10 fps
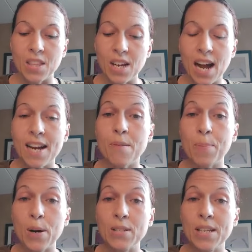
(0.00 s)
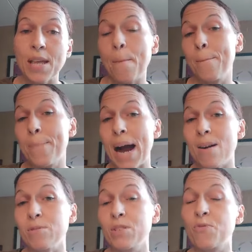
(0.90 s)
the kind of person that
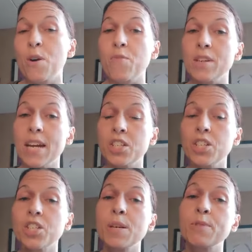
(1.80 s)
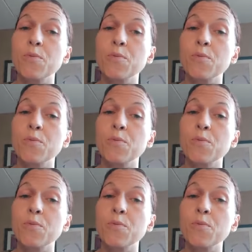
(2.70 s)
bounced from relationship